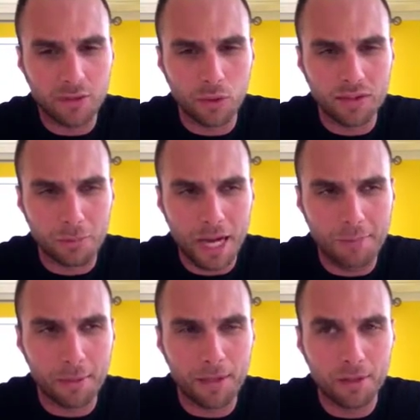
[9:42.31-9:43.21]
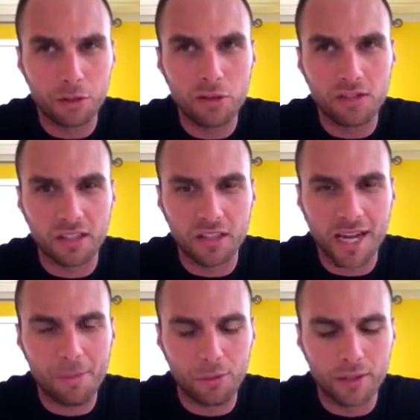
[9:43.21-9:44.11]
the ones that pop up on Google, like the
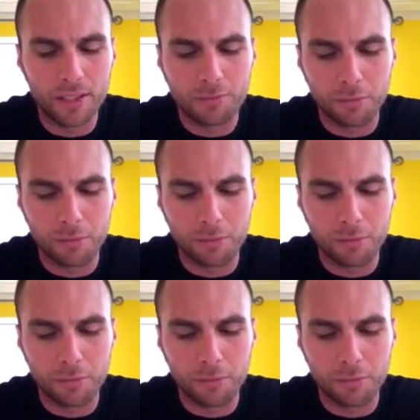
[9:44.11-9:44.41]
top 3 as